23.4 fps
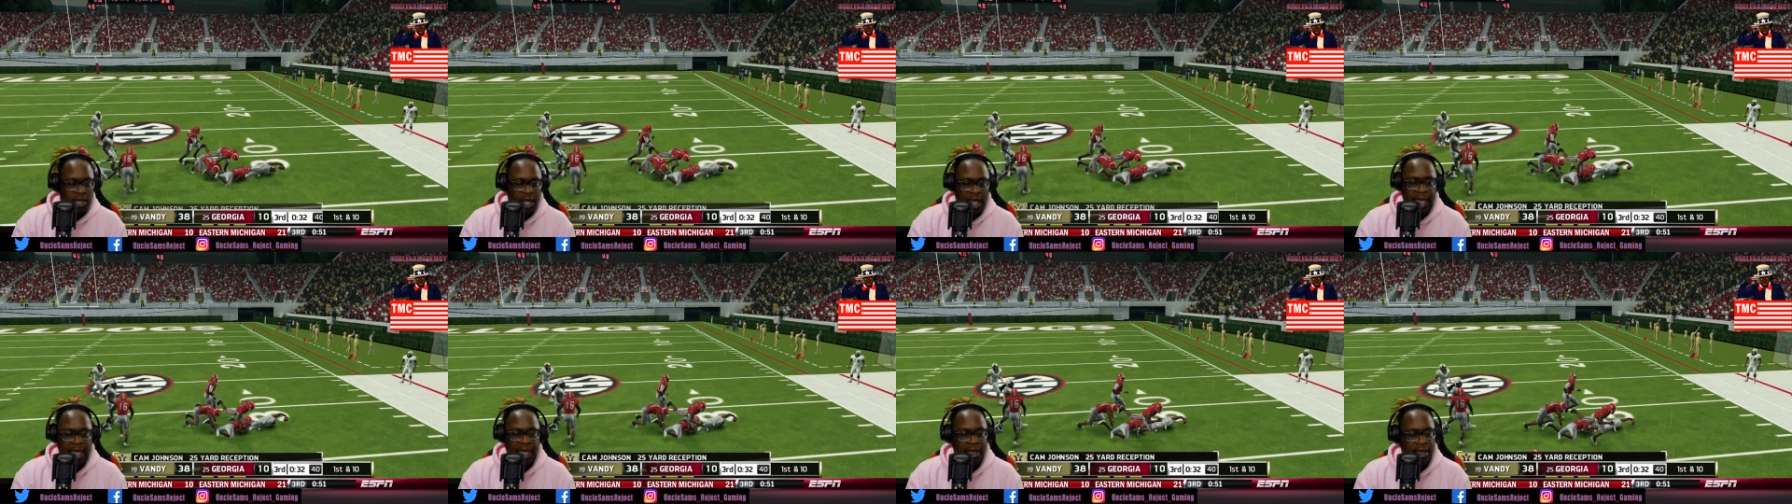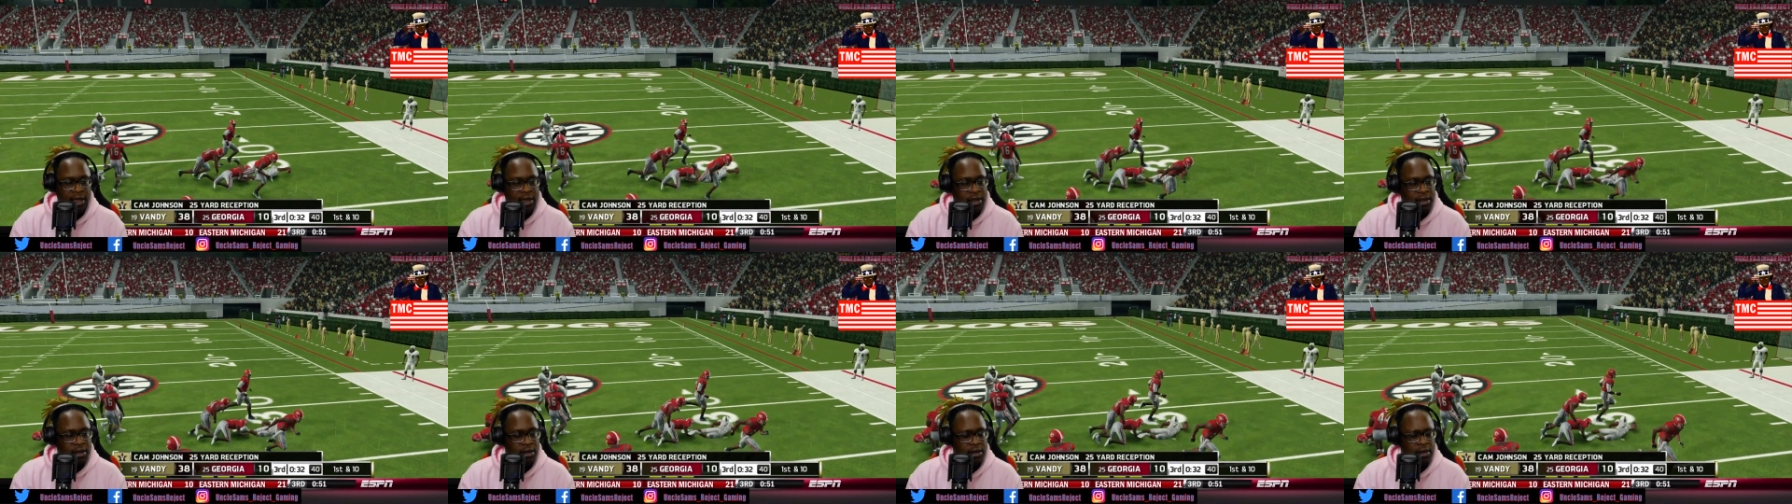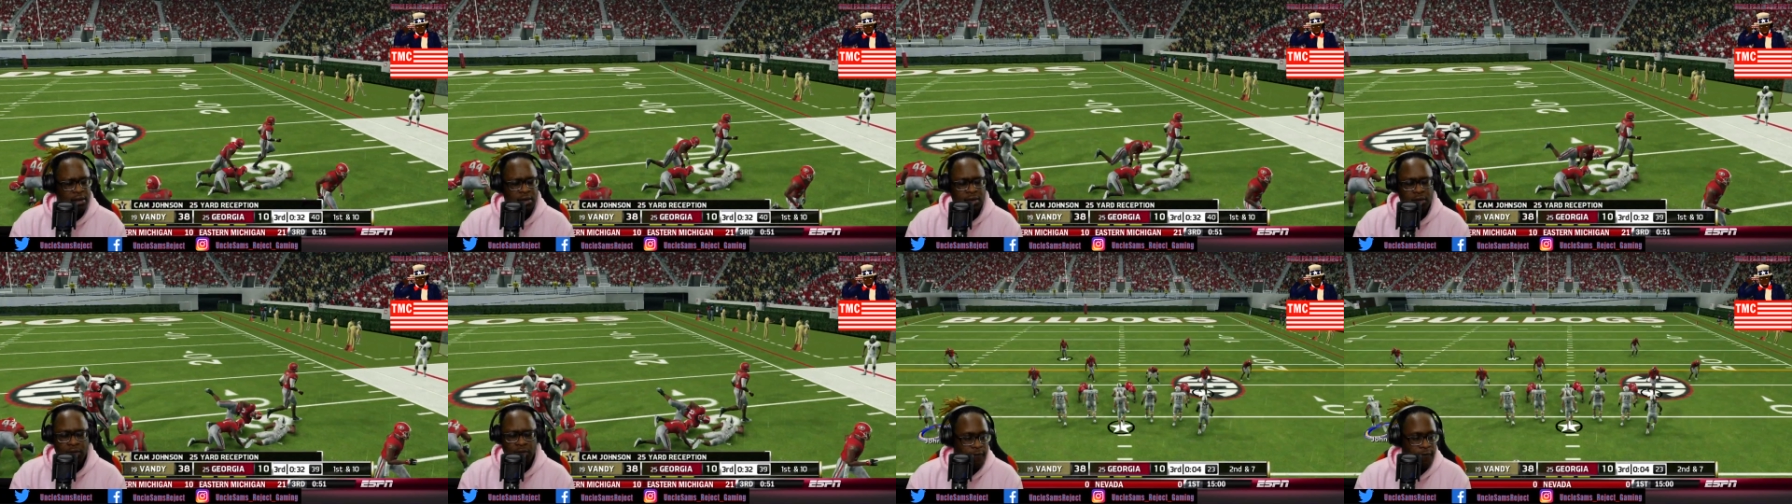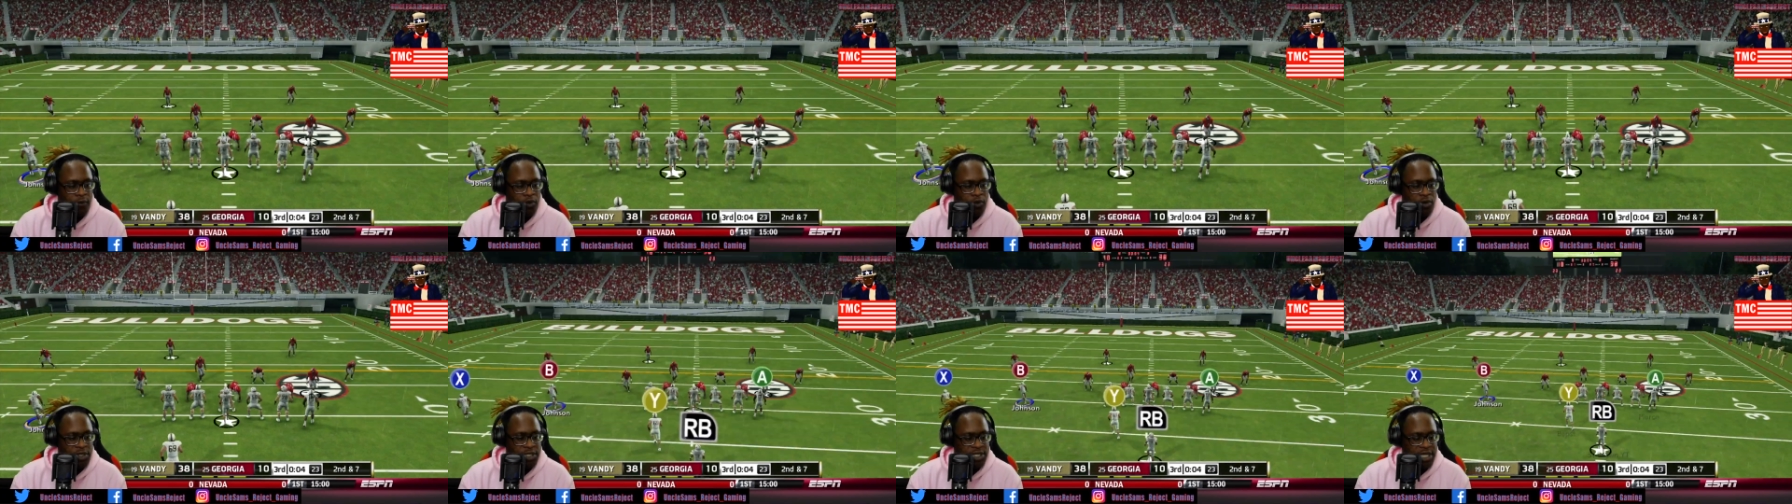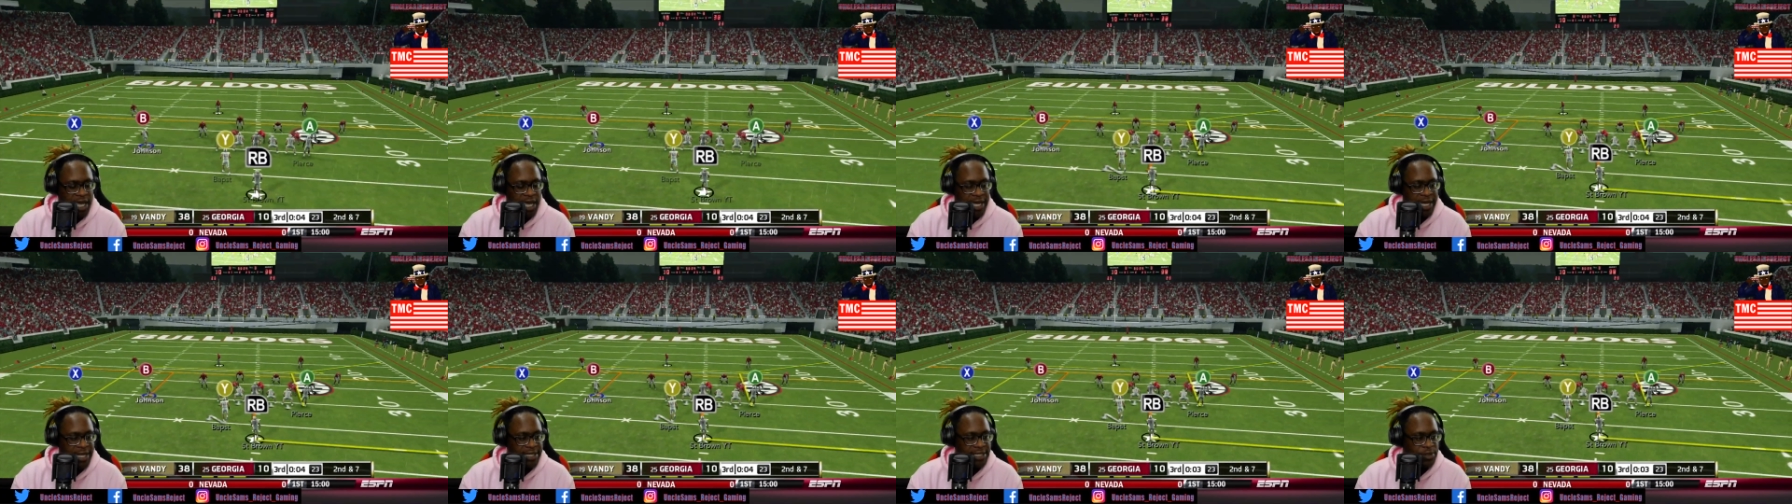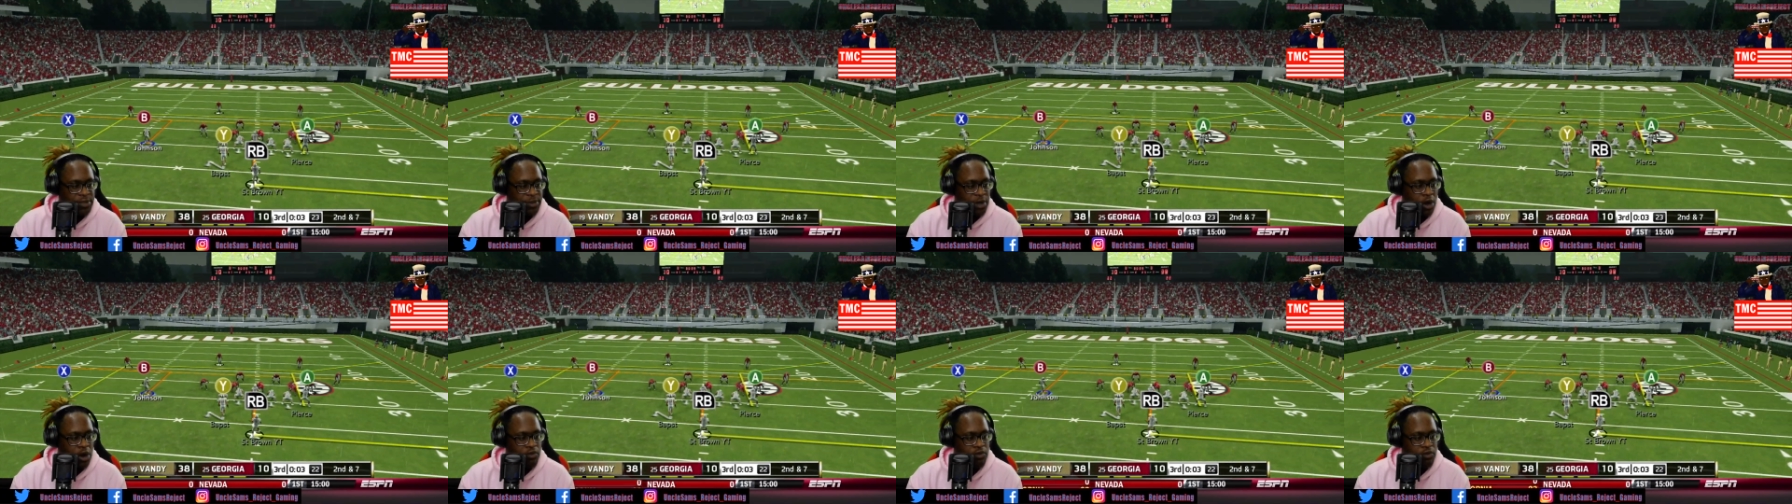Dang. Four
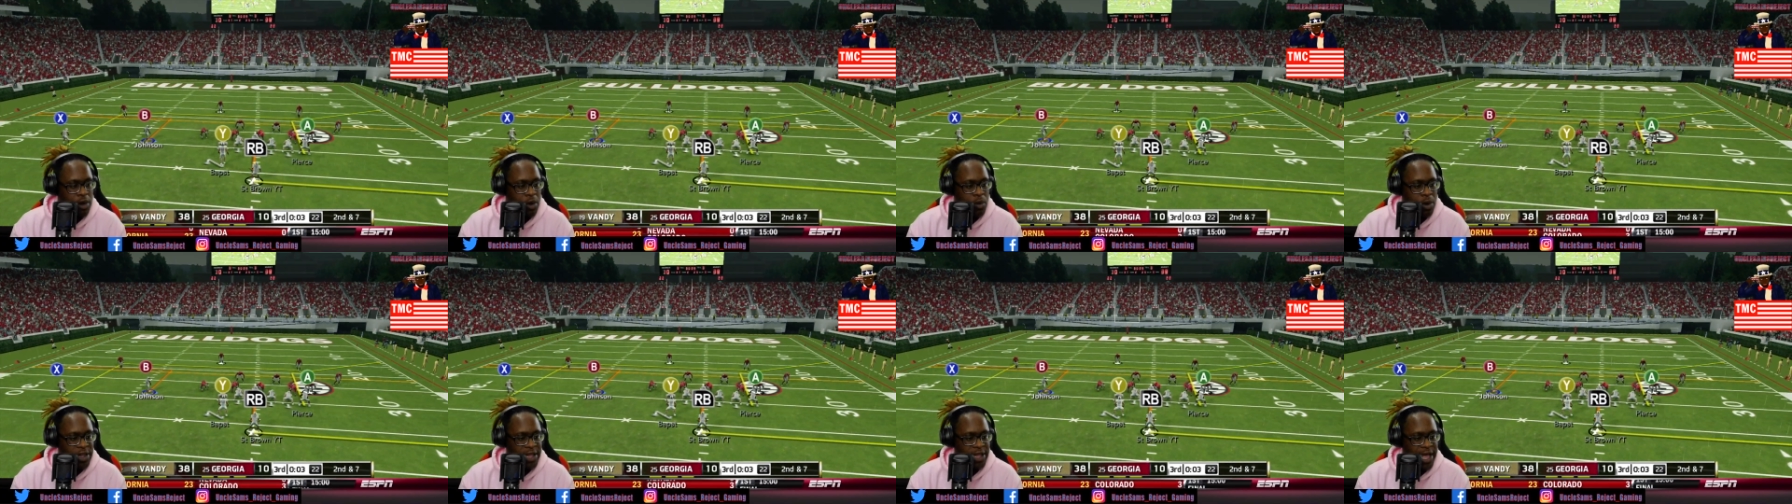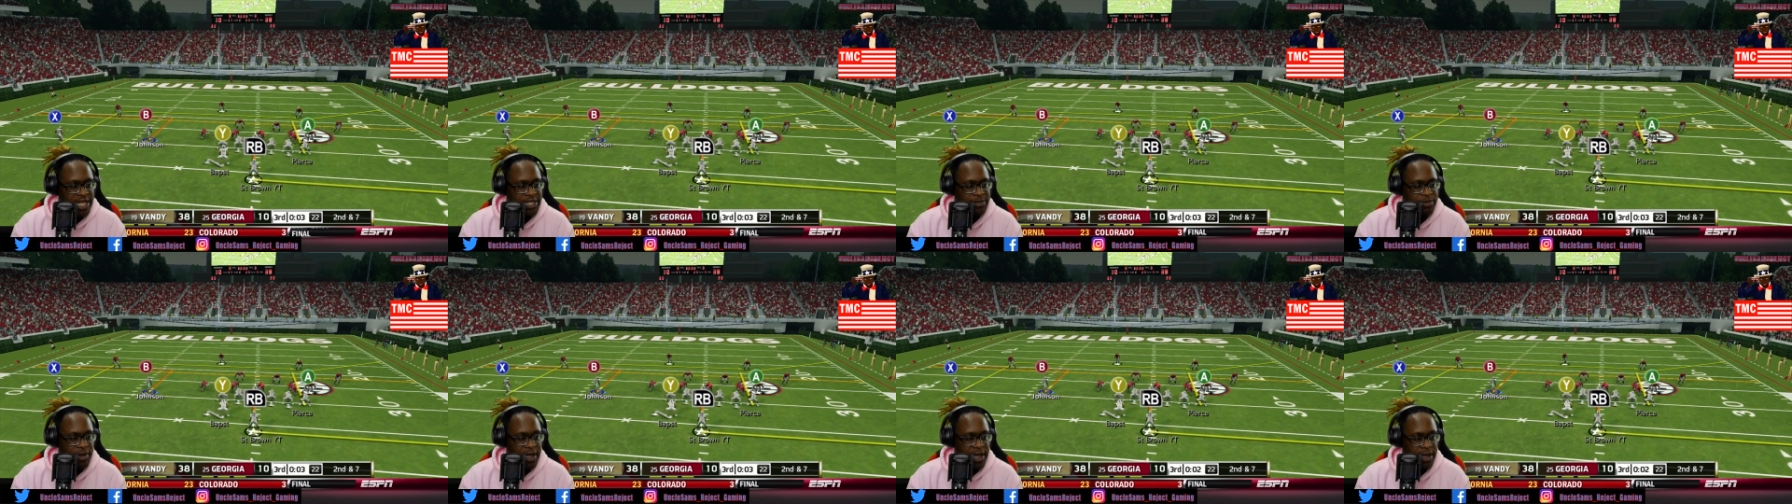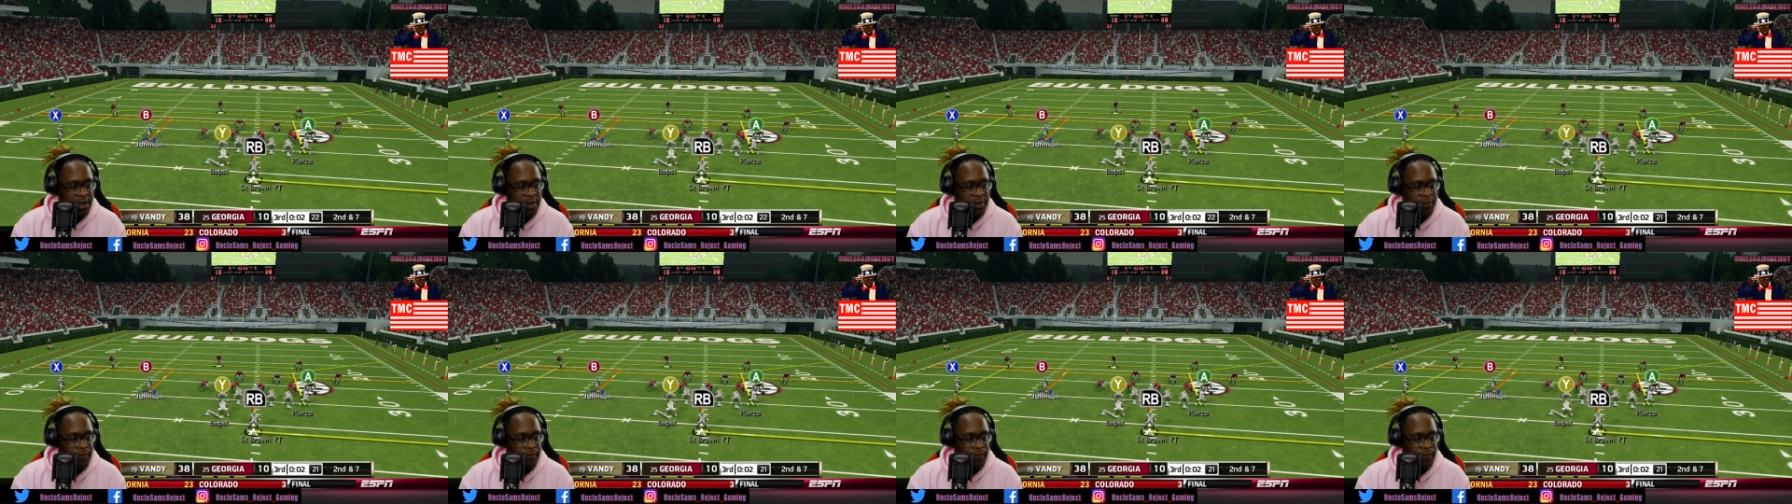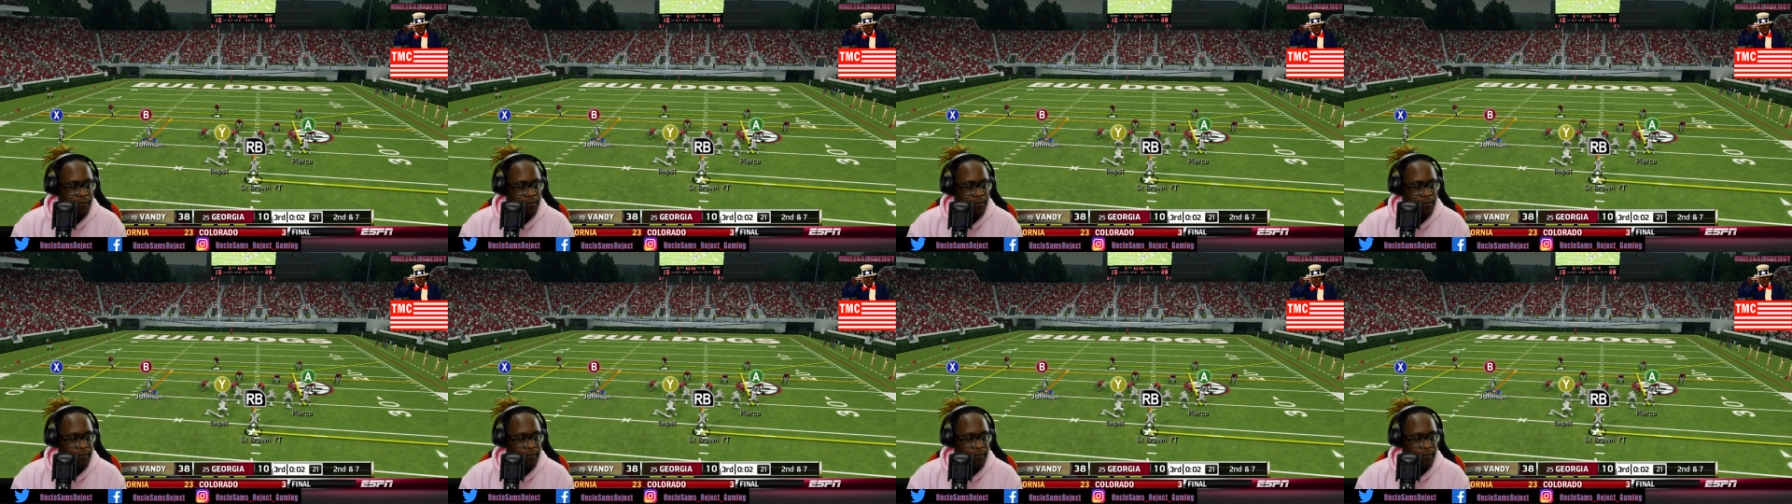seconds. We're going to run one last play.